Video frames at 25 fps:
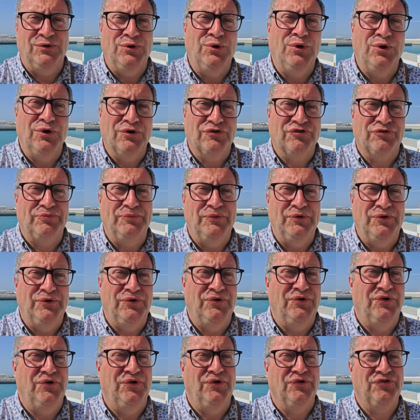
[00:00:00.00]

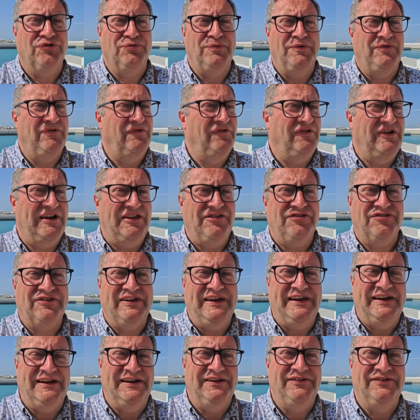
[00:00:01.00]
Hawksmoor or Smith &
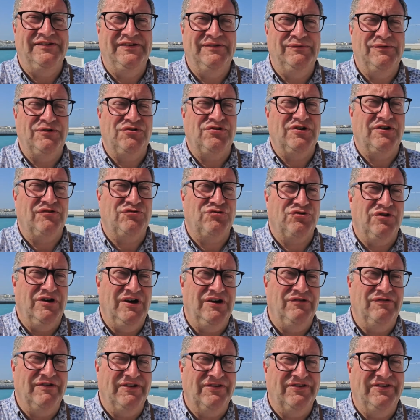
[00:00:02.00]
Wollensky in London, which I've
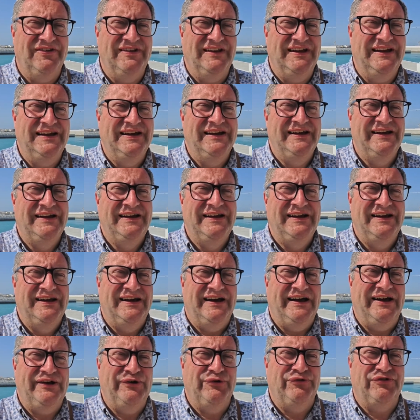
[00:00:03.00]
tried recently,
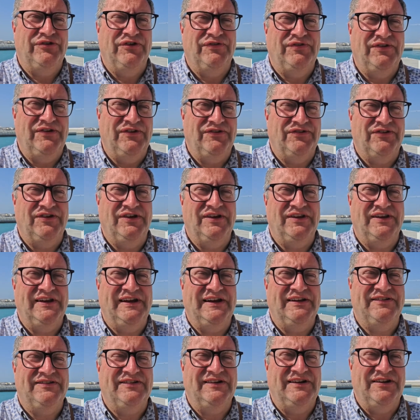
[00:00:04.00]
and also for dessert
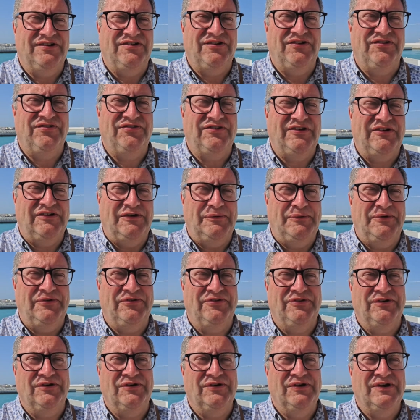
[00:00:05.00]
that delicious
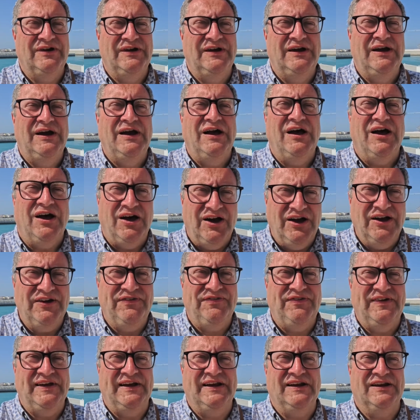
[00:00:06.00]
tiramisu. I
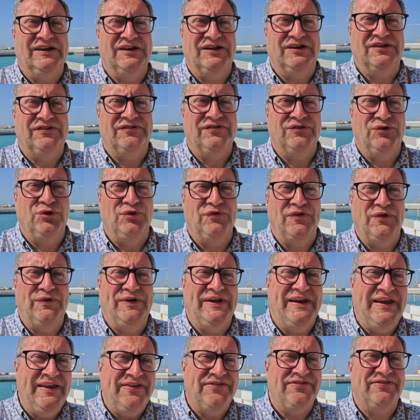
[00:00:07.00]
think that although
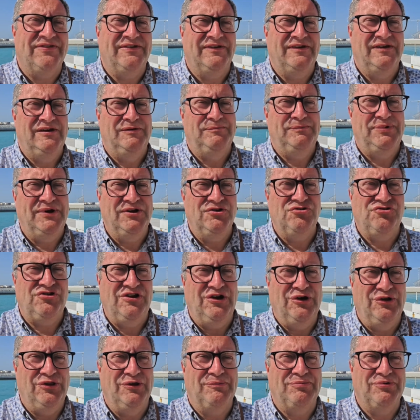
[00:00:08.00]
it is
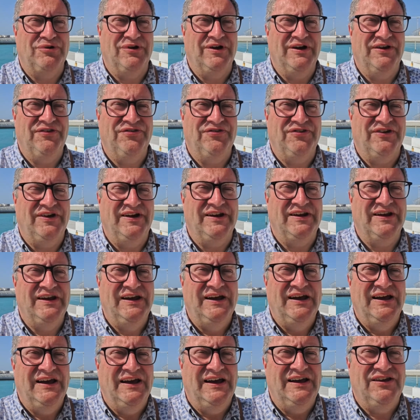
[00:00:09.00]
punchy on the price side,
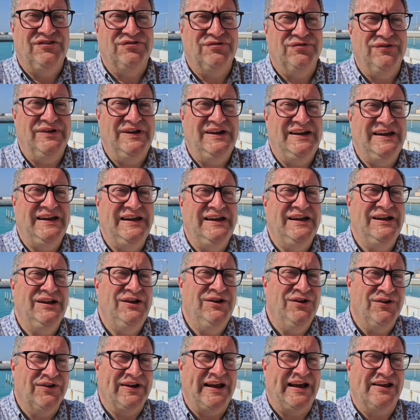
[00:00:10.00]
it's really
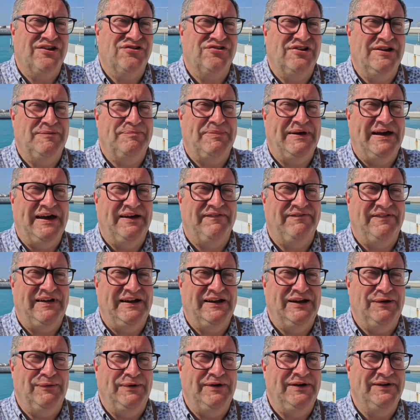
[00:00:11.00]
not actually bad
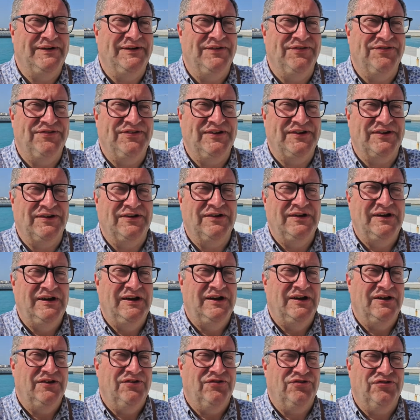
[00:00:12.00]
value when you consider
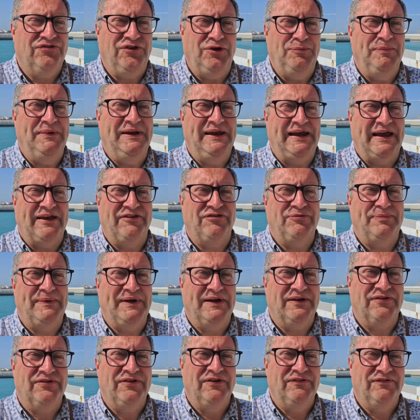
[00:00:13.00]
so many
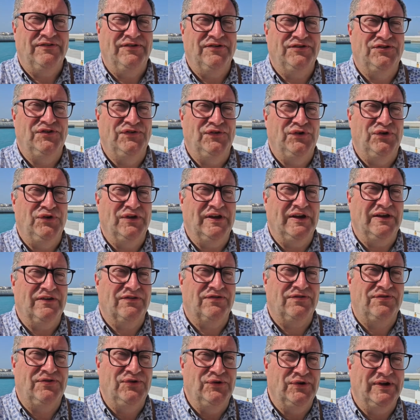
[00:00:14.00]
aspects. First of all,
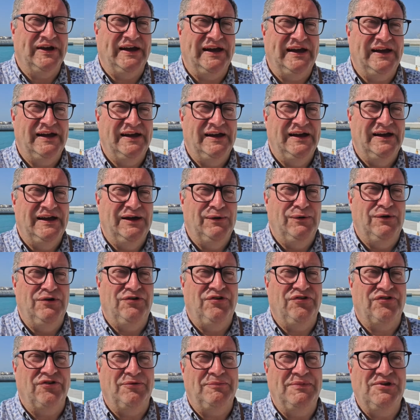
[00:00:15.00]
it's Fouquet,
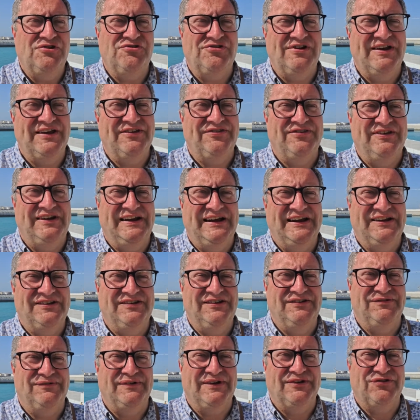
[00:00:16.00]
which is a Michelin
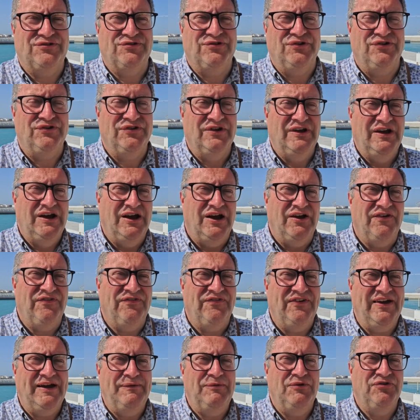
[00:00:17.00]
selected restaurant, a
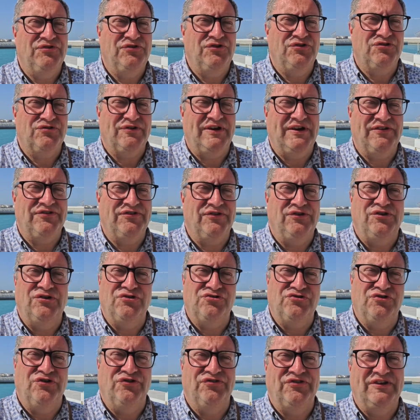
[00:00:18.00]
famous address on
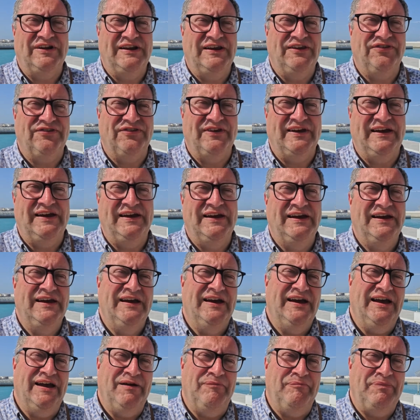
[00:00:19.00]
the Champs Elysees
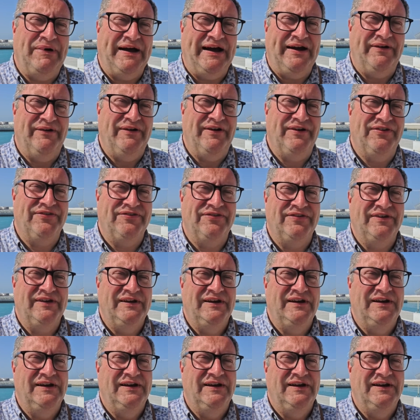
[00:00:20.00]
in Paris.